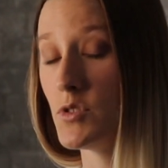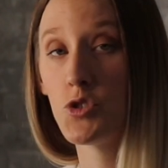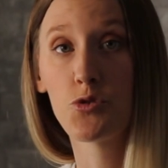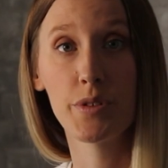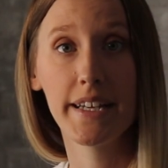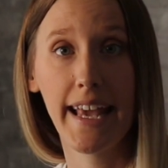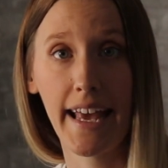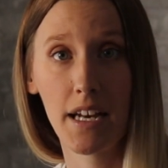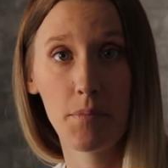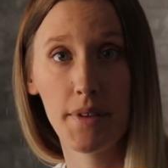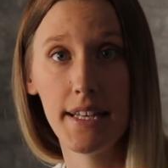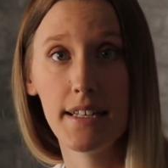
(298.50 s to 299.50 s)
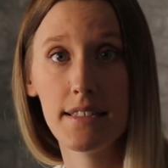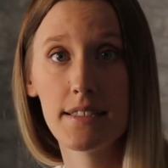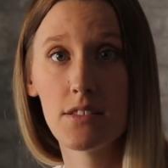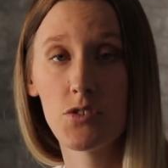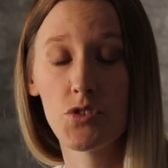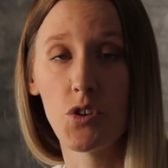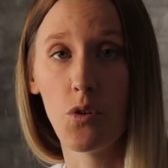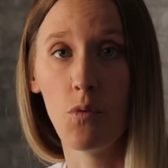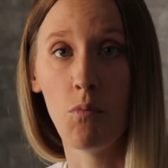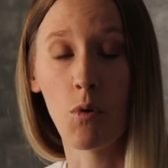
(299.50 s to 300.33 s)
tree canopies, so